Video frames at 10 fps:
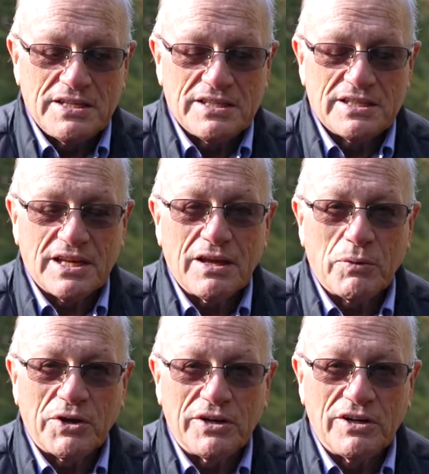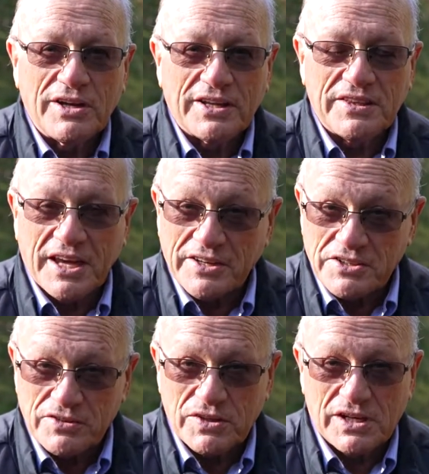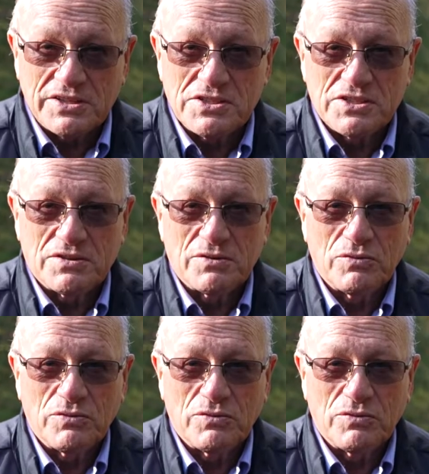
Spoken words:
Today we're going to look at the activities